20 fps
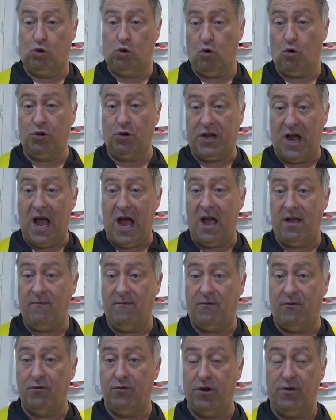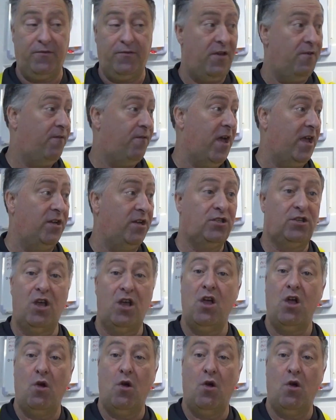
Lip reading: your dart in front of your face